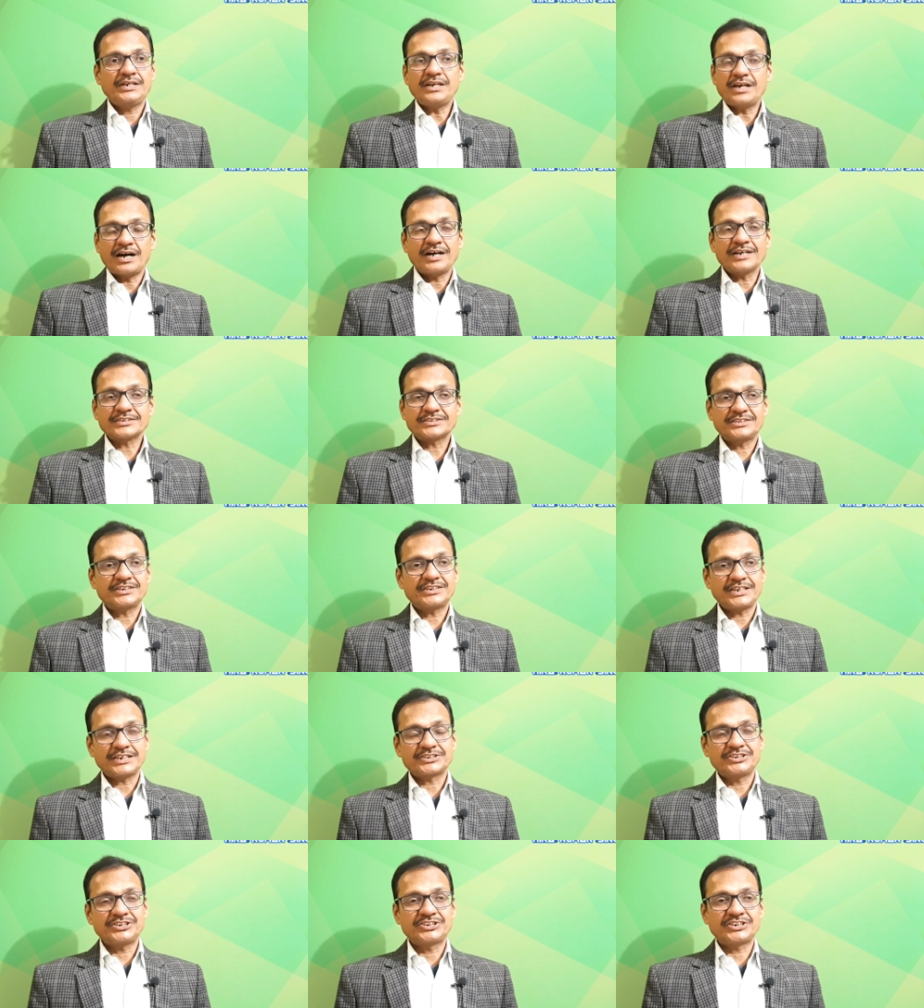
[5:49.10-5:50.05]
He asked the
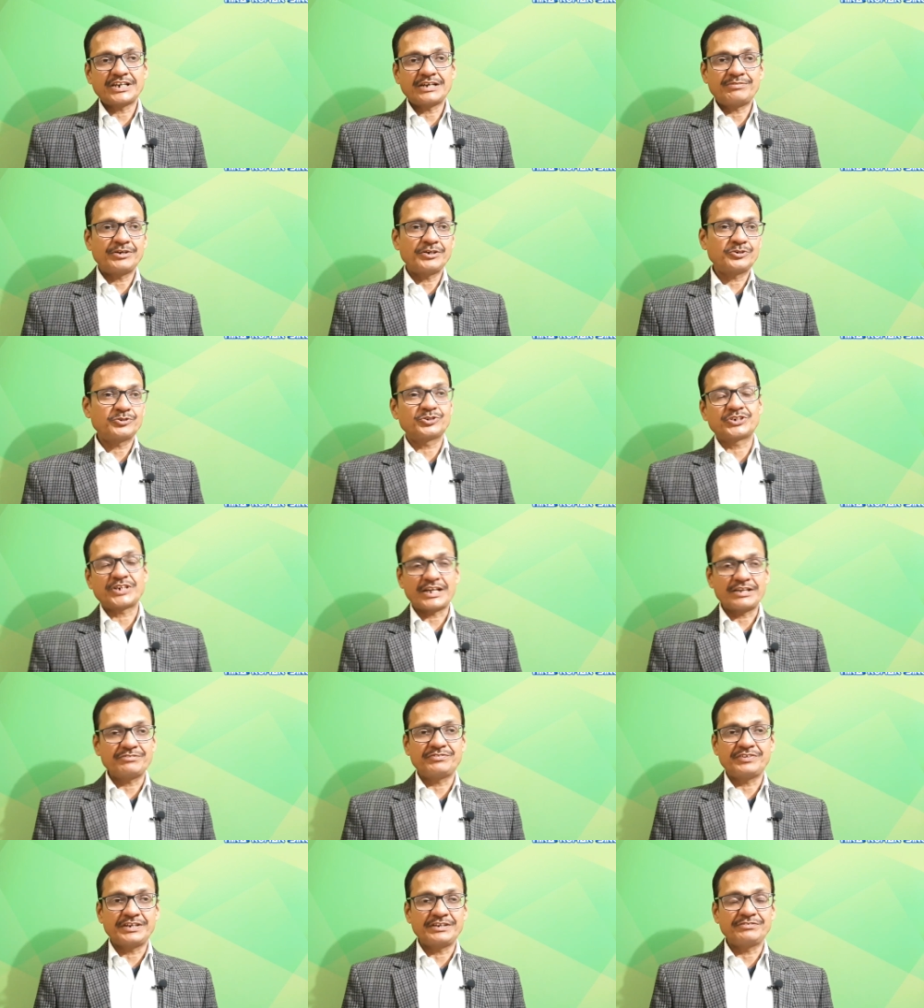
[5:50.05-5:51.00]
taxi driver to
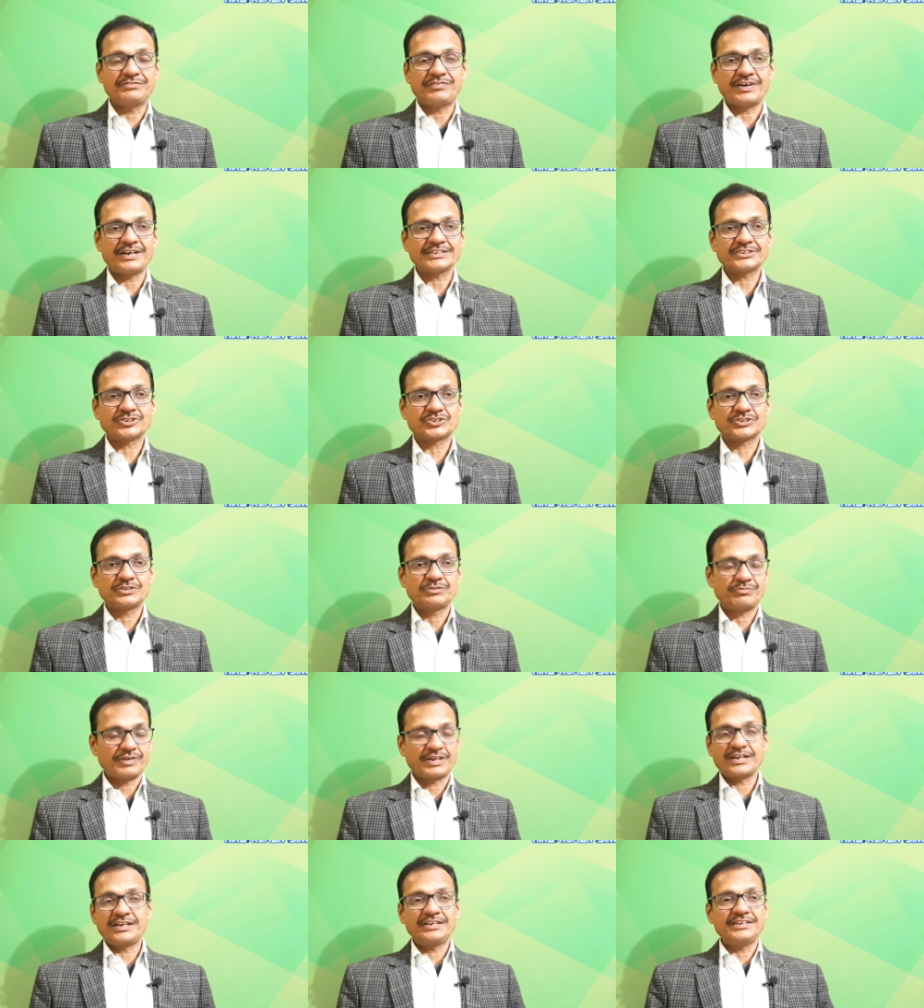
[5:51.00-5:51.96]
drive very fast.
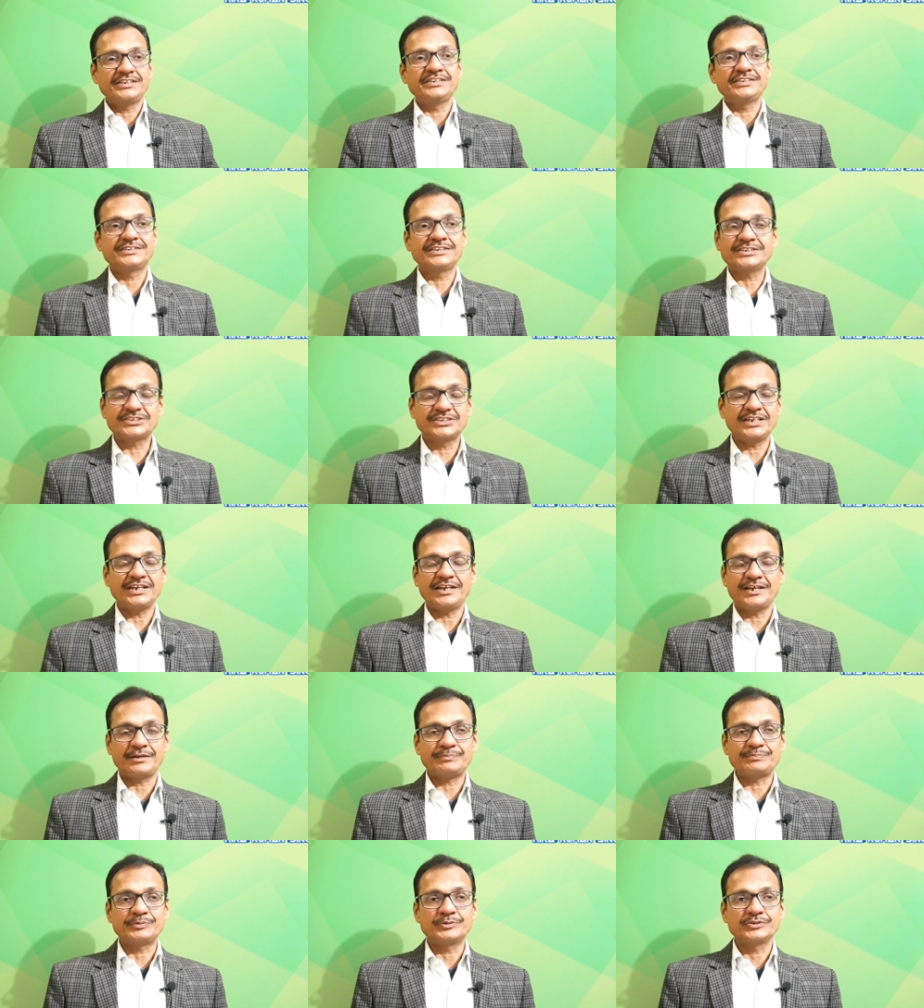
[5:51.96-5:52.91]
Finally, he reached
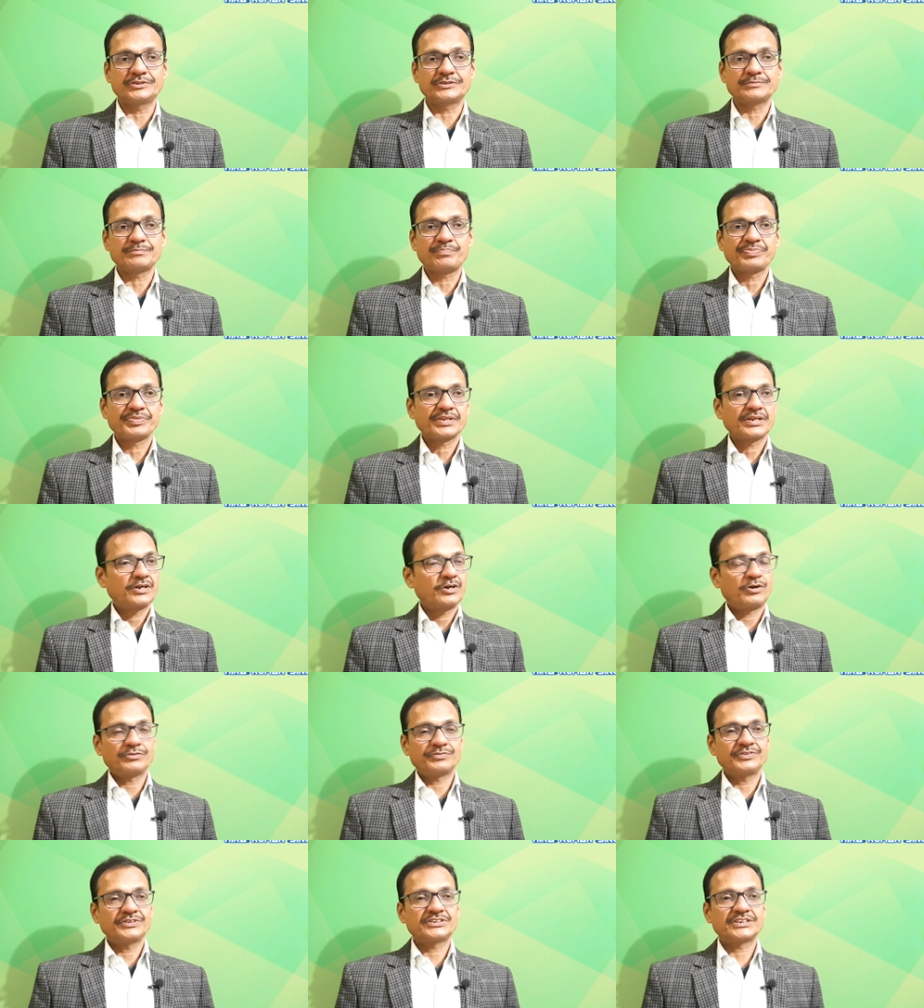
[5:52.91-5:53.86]
the airport.
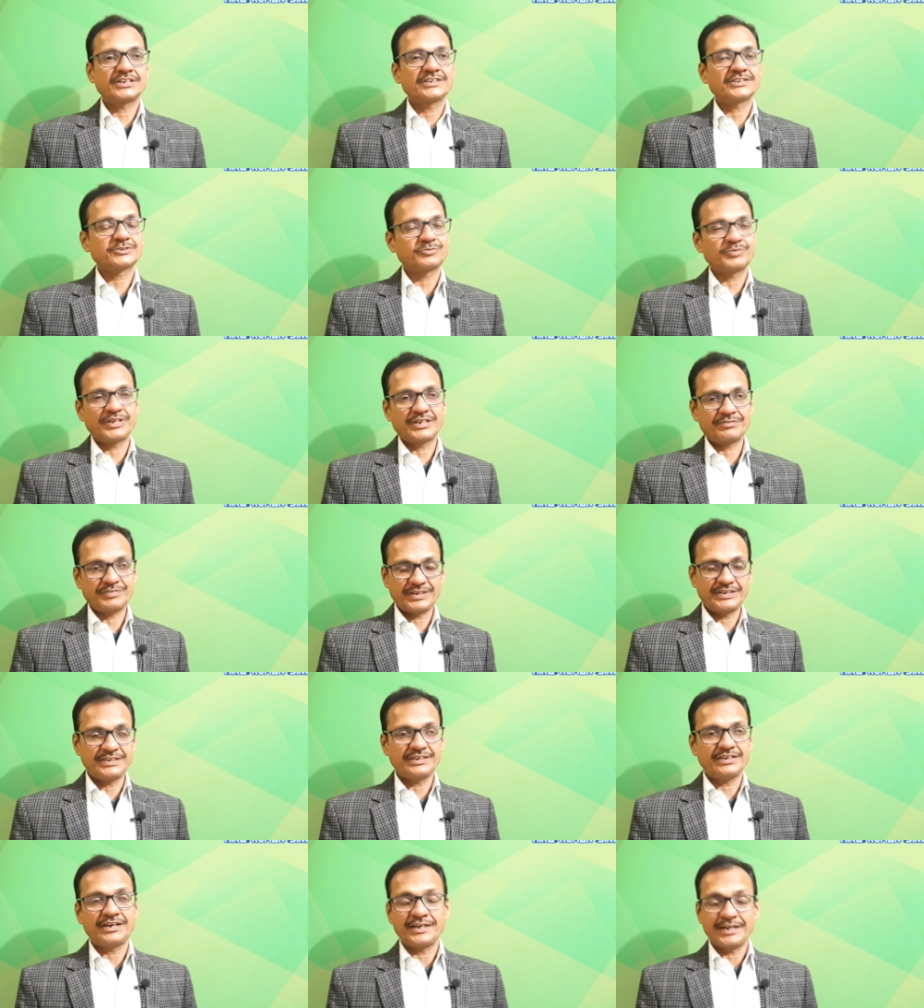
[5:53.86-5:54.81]
Officials were
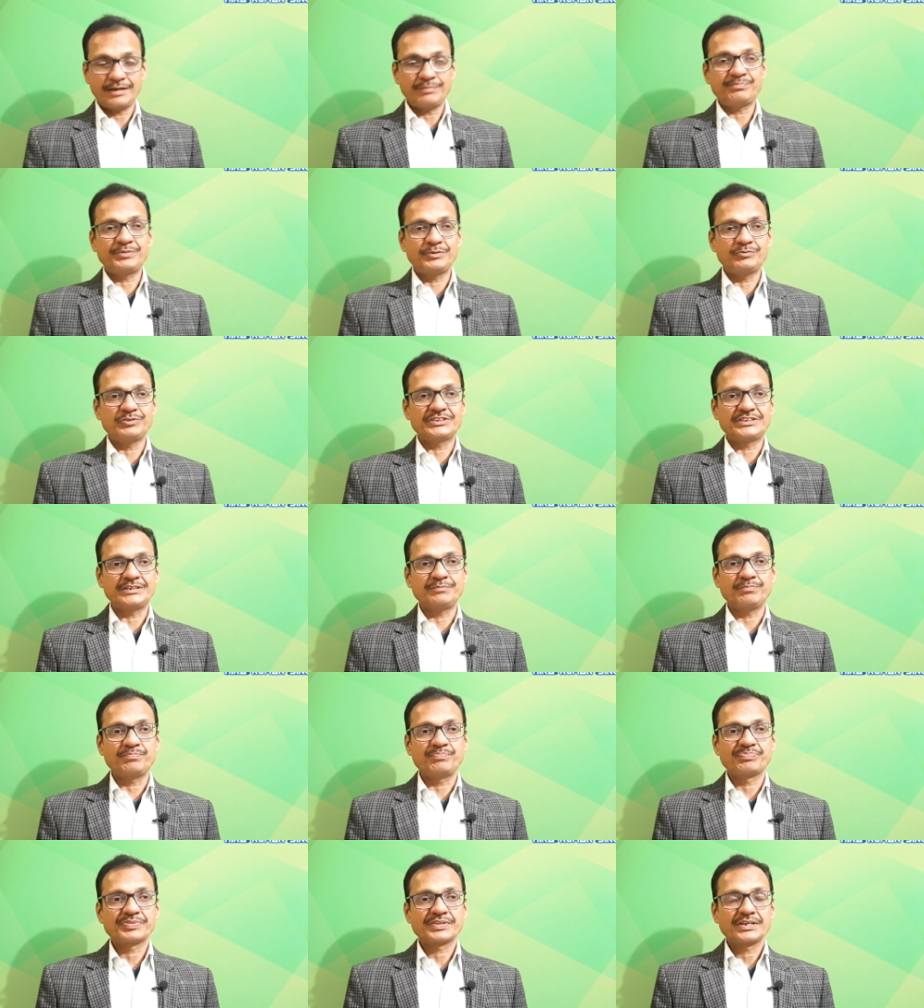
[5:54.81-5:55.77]
very unhappy with
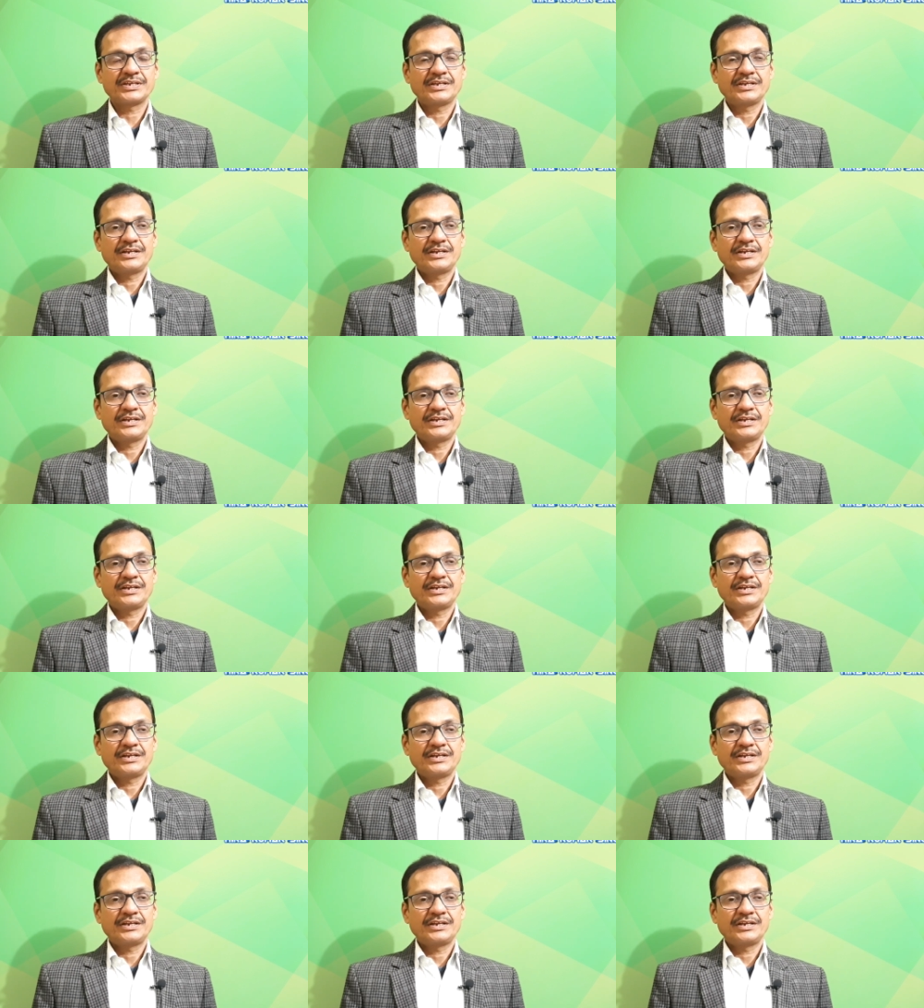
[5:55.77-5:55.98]
him.